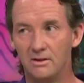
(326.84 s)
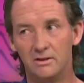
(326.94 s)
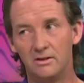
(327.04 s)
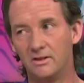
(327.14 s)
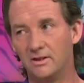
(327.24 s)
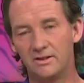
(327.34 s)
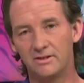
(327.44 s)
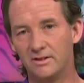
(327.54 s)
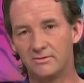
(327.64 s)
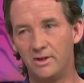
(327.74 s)
Oh,
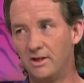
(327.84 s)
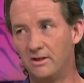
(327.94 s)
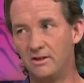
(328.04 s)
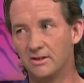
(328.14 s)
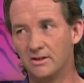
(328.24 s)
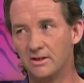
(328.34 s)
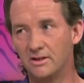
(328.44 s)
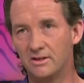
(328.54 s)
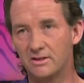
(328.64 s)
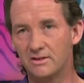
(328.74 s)
it's really hard, and
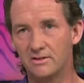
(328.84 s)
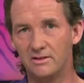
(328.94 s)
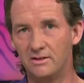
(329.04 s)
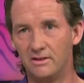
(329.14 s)
it's...